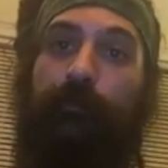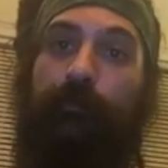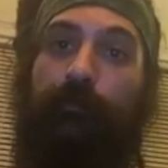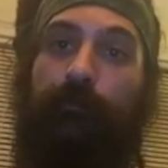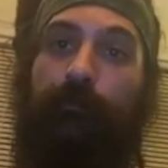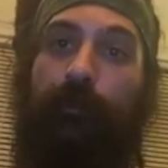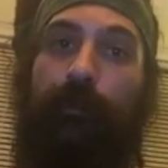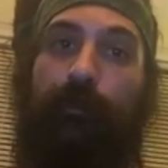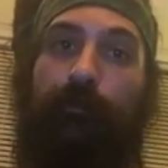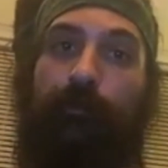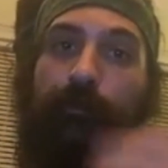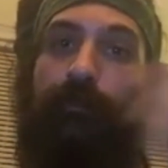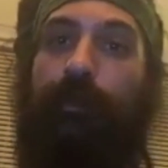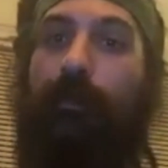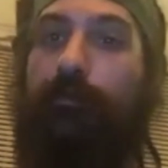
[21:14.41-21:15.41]
right?
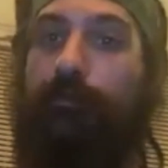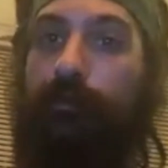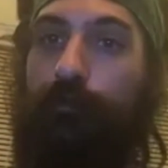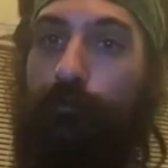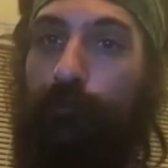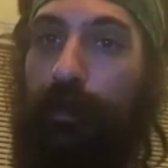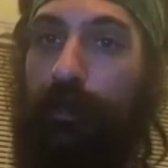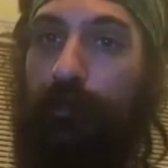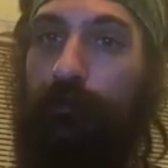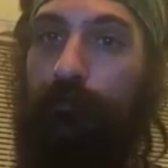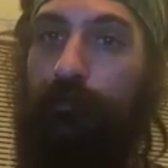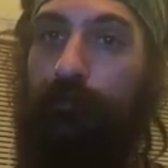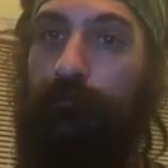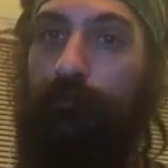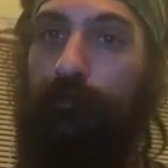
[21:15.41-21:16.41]
The cells in your body are
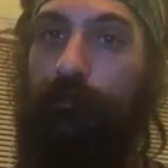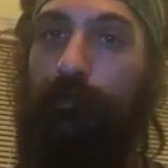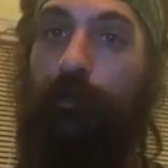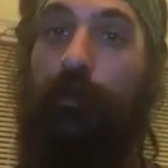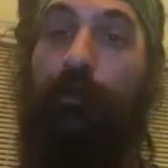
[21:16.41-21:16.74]
different.